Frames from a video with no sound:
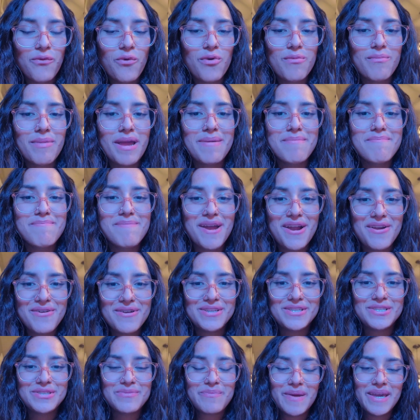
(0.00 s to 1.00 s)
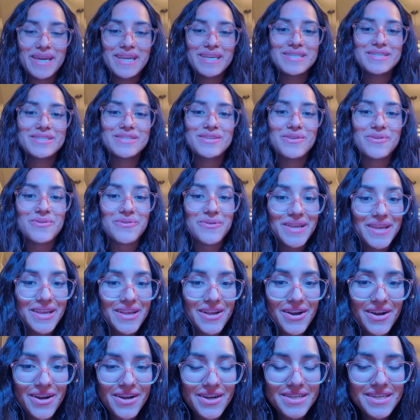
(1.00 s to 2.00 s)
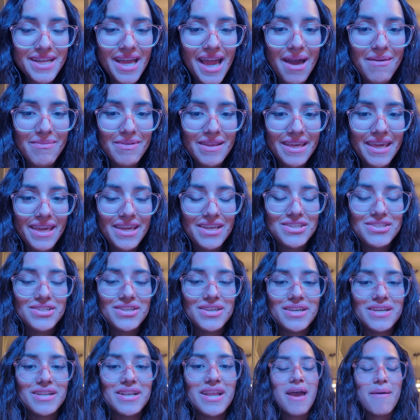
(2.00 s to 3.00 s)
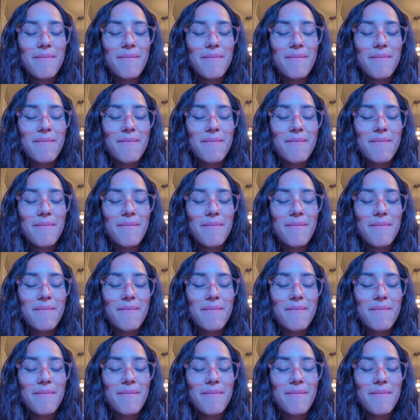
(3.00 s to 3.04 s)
for my marriage-based green card application.